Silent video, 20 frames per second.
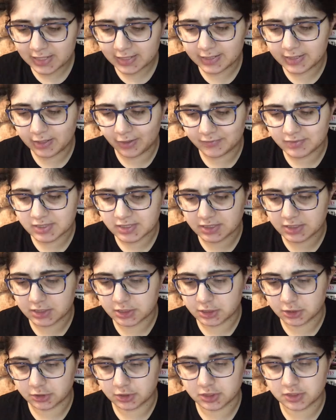And obviously it's a
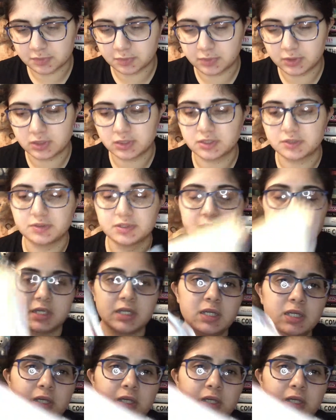children's book, so it's like